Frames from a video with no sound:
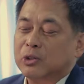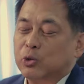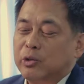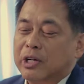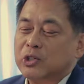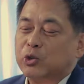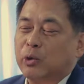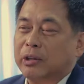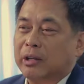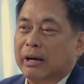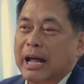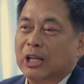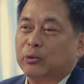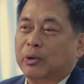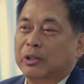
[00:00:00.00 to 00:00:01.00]
students to
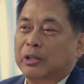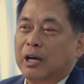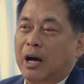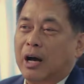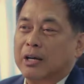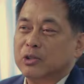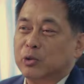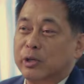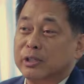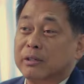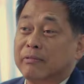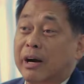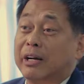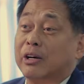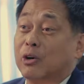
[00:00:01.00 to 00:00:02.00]
interact with students
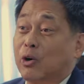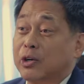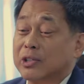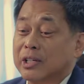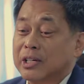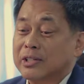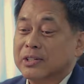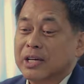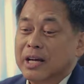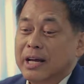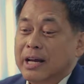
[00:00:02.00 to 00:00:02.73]
of other courses,